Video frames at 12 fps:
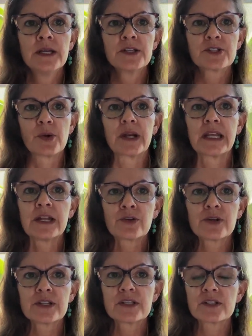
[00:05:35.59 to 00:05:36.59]
So it
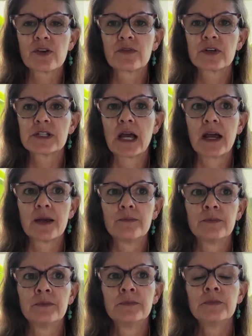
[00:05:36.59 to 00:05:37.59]
increases over time.